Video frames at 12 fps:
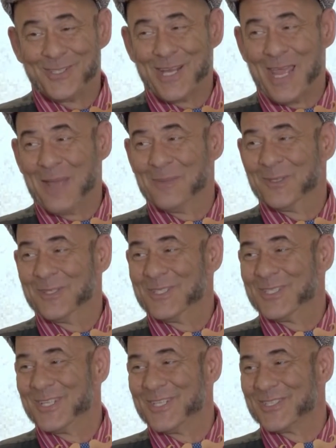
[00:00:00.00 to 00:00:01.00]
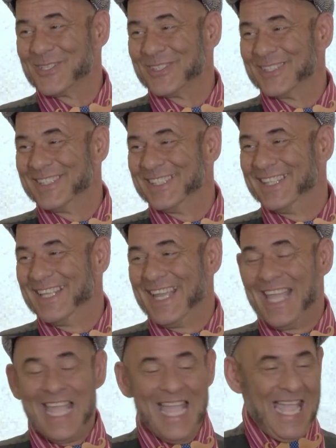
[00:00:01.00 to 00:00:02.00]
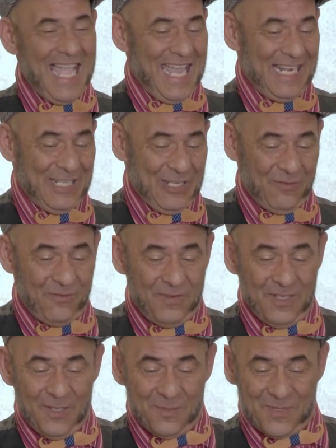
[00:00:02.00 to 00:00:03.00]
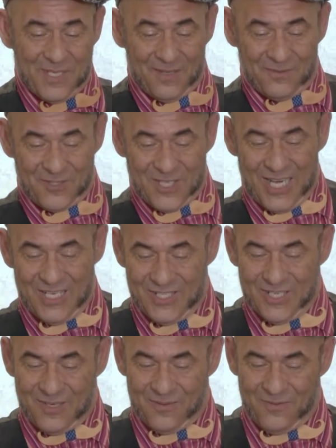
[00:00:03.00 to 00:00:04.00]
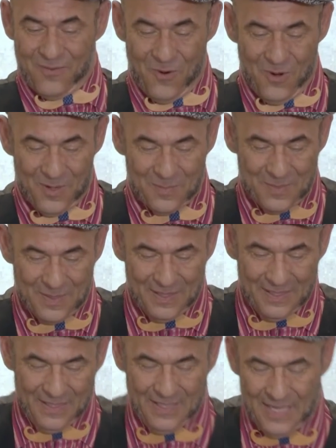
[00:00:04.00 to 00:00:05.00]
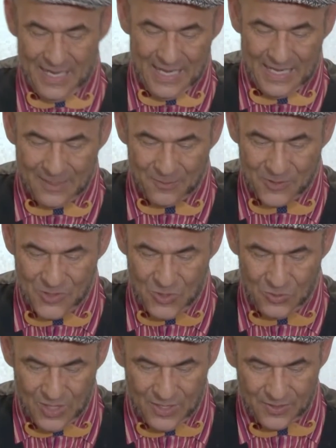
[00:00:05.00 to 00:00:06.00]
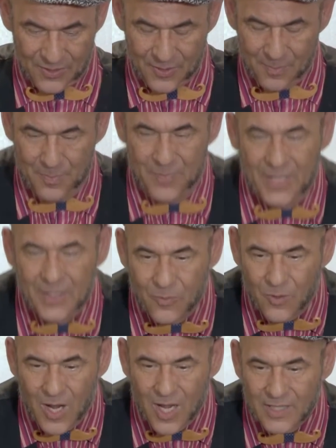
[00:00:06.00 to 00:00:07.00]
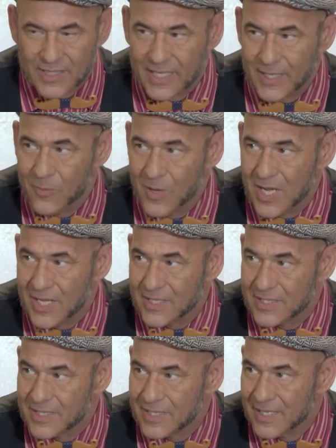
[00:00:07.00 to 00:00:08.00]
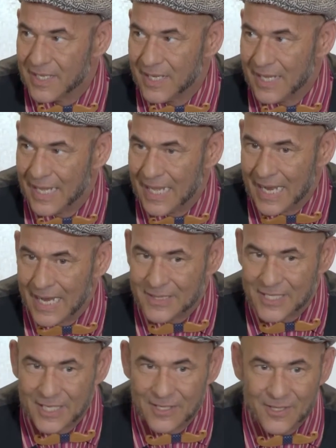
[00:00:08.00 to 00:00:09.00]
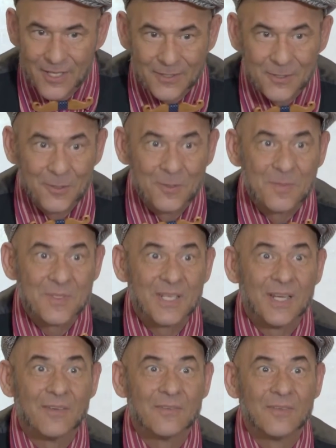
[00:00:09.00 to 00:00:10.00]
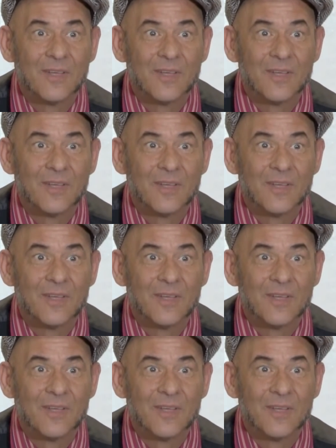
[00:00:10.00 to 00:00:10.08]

hammer and chisel. And he could feel himself changing in form. And he was no longer the big rock that he was. And then he thought to himself,